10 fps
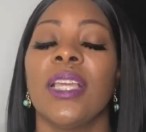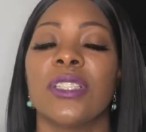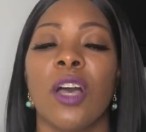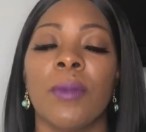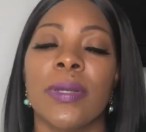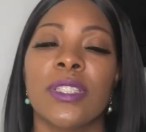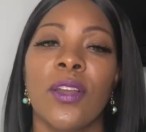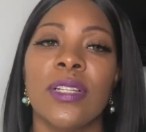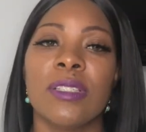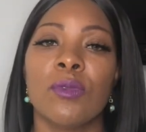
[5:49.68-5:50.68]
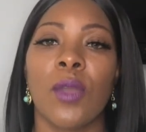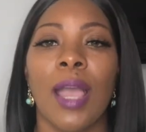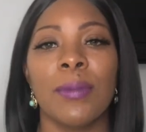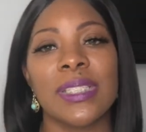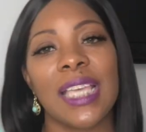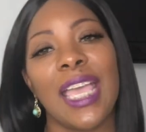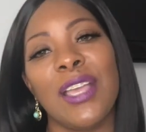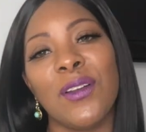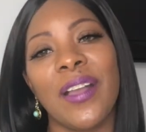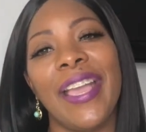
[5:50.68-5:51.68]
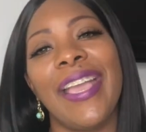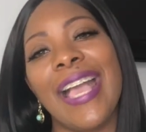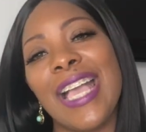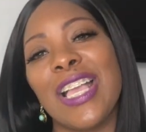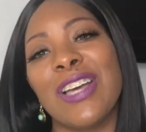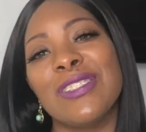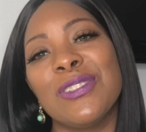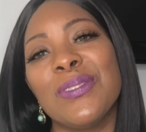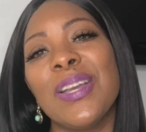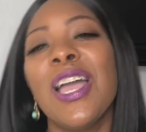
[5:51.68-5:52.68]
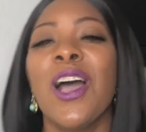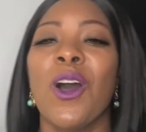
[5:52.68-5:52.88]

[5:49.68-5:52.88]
And to all my returning subscribers, hey girl, hey, how y'all doing?